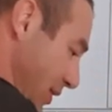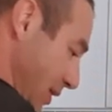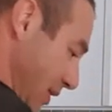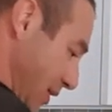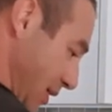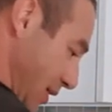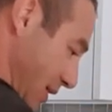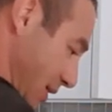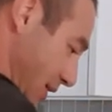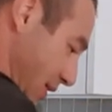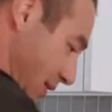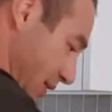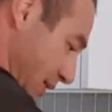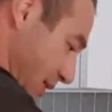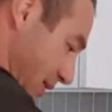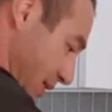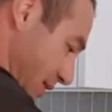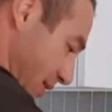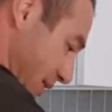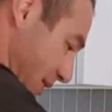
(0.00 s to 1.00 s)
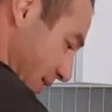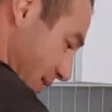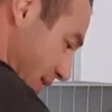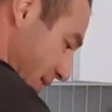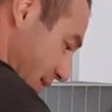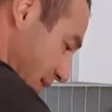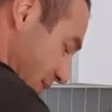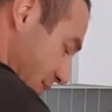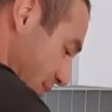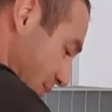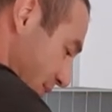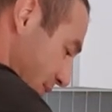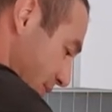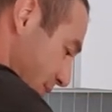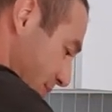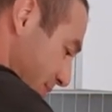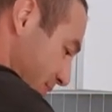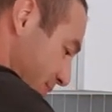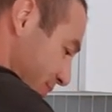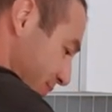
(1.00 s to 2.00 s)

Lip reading: And that's the second one.